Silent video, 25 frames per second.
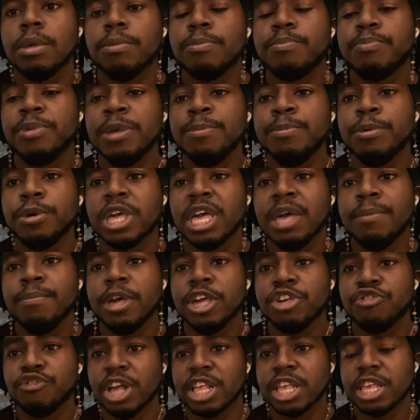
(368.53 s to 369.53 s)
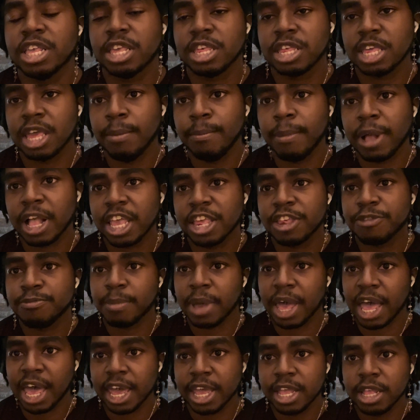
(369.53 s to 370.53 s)
people can be attracted to somebody's
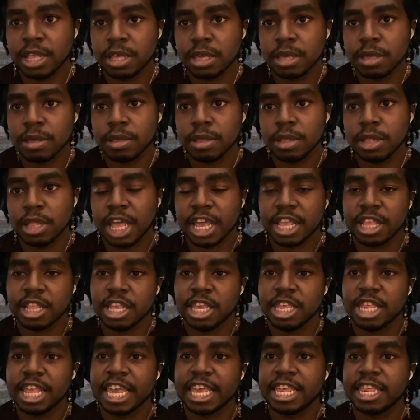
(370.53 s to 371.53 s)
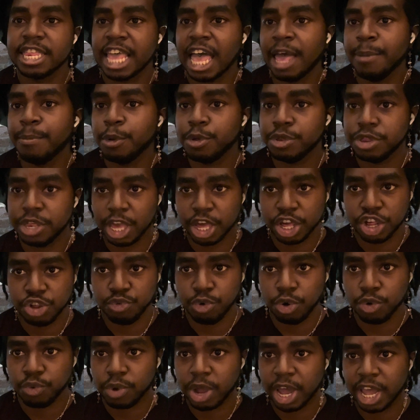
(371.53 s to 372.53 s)
mind. Like, it's like
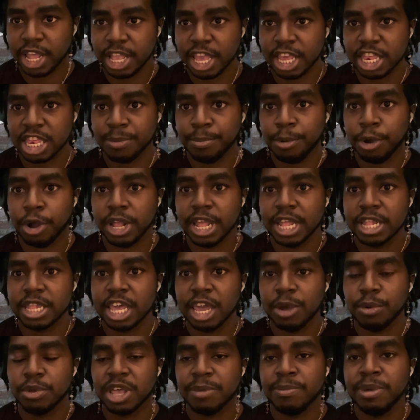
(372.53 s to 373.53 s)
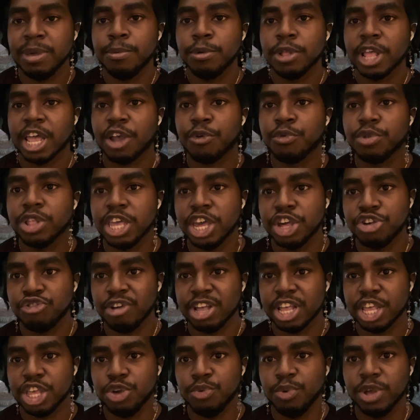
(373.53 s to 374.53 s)
saposexual, right? That's the part of the thing. Like, people like are really
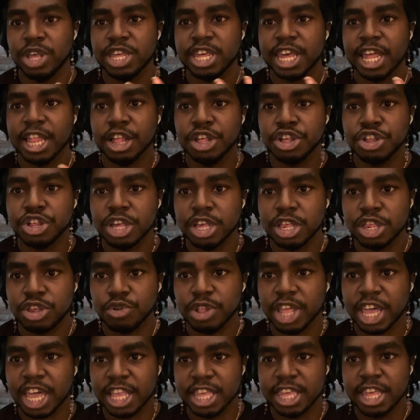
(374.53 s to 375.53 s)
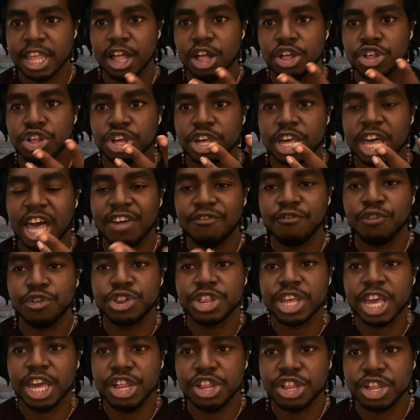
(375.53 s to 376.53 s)
attracted to intelligence, or like intelligent
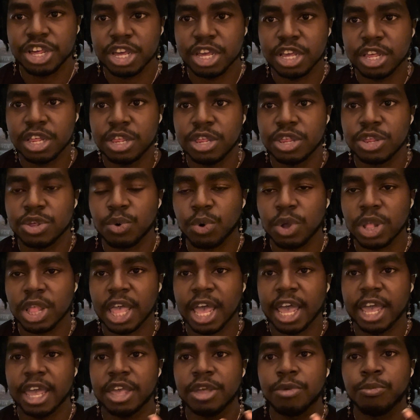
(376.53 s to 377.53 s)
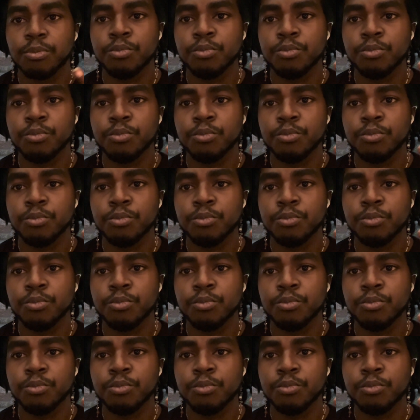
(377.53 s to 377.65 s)
conversations, or like